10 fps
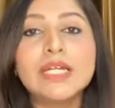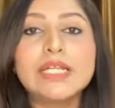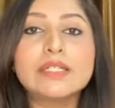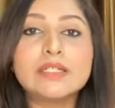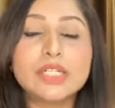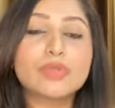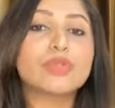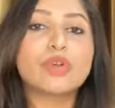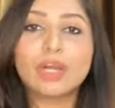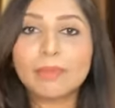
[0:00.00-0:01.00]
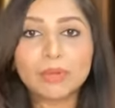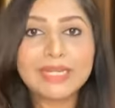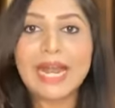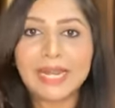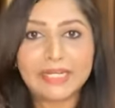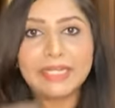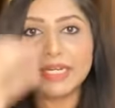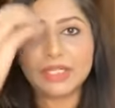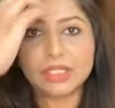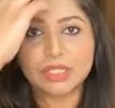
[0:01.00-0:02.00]
This was all about the
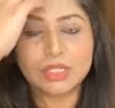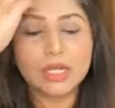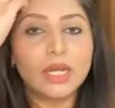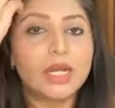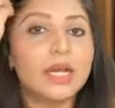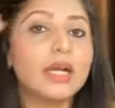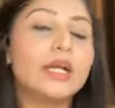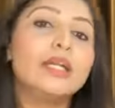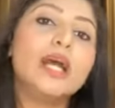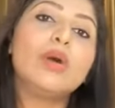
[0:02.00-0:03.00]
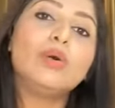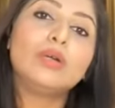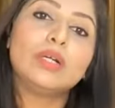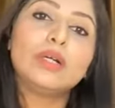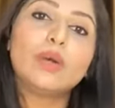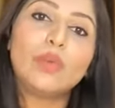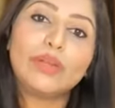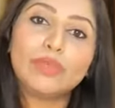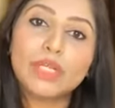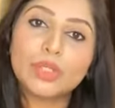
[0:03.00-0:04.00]
anti-aging. Now
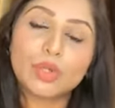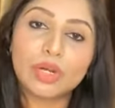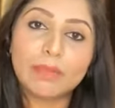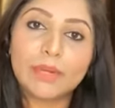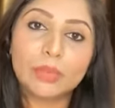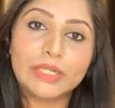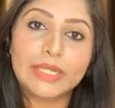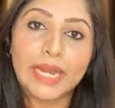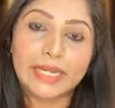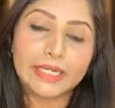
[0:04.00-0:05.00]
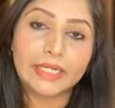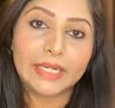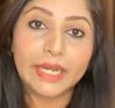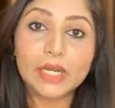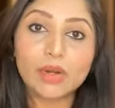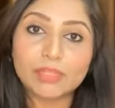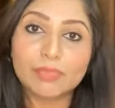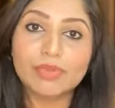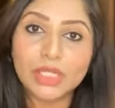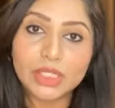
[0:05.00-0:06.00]
when we talk about the hair loss
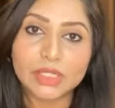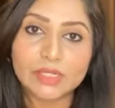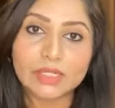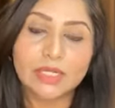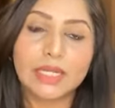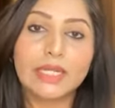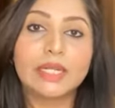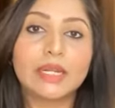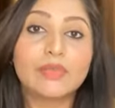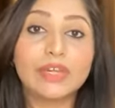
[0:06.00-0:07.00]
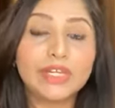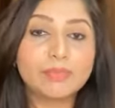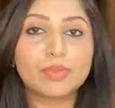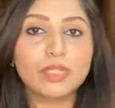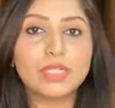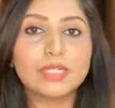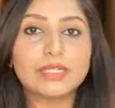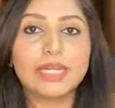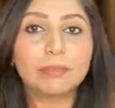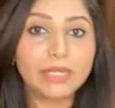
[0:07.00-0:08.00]
procedures, there are various procedures
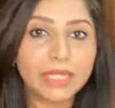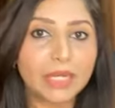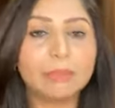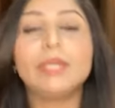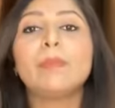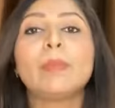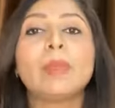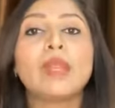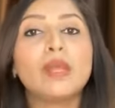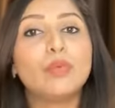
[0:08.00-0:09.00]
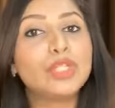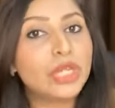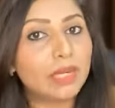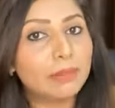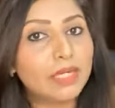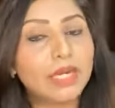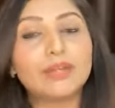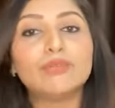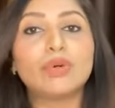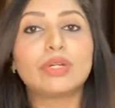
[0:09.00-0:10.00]
like PRP, which can be
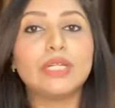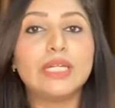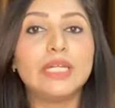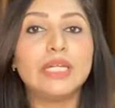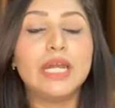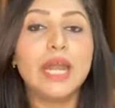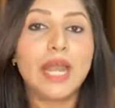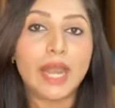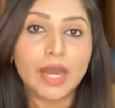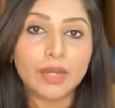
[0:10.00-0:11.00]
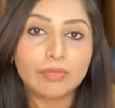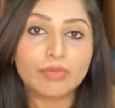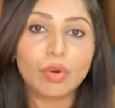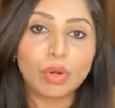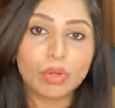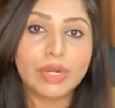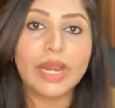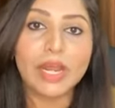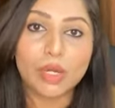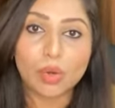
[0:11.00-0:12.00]
done for the hair fall or
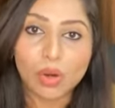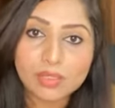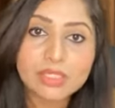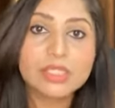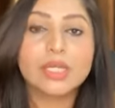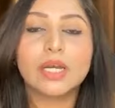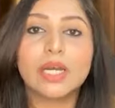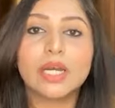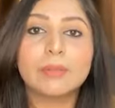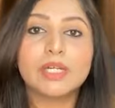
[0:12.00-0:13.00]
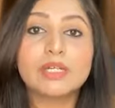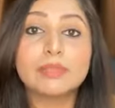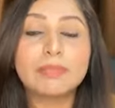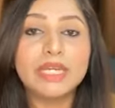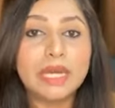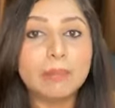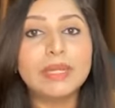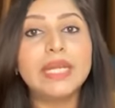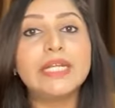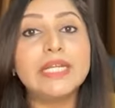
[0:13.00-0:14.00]
hair loss, because
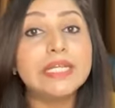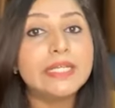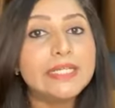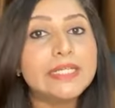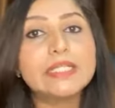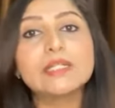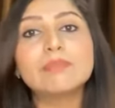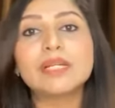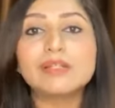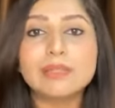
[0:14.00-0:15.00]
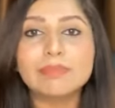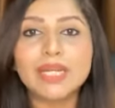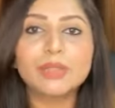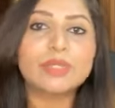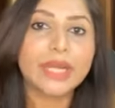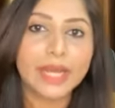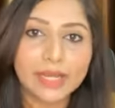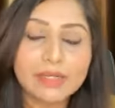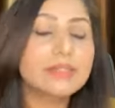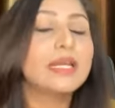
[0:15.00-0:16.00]
PRP, it increases the blood supply to the
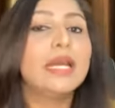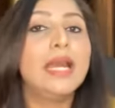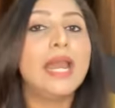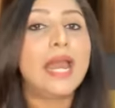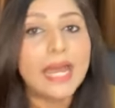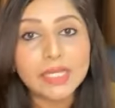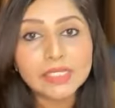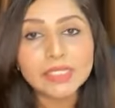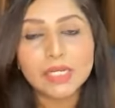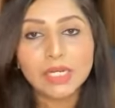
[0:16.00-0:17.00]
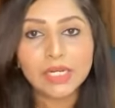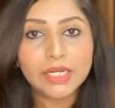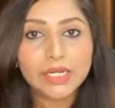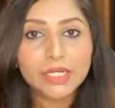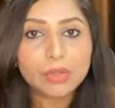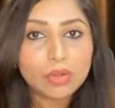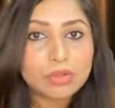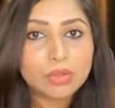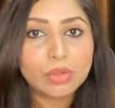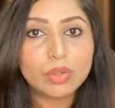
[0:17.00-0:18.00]
hairs, and it
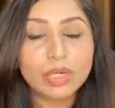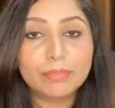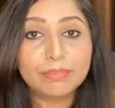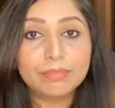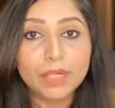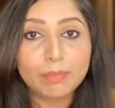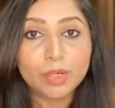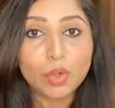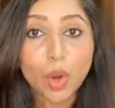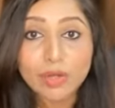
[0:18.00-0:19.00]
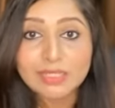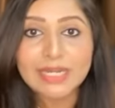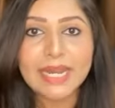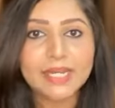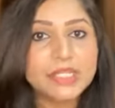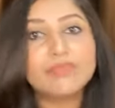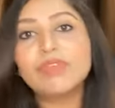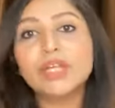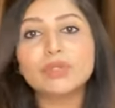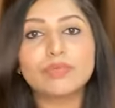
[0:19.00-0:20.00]
also prolongs the anagen
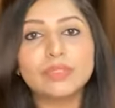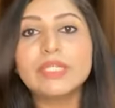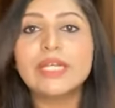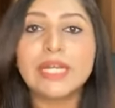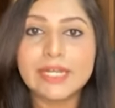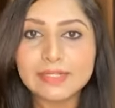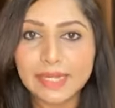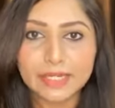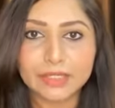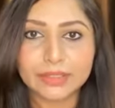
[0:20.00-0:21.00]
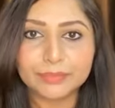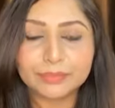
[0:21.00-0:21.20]
phase of the hair cycle.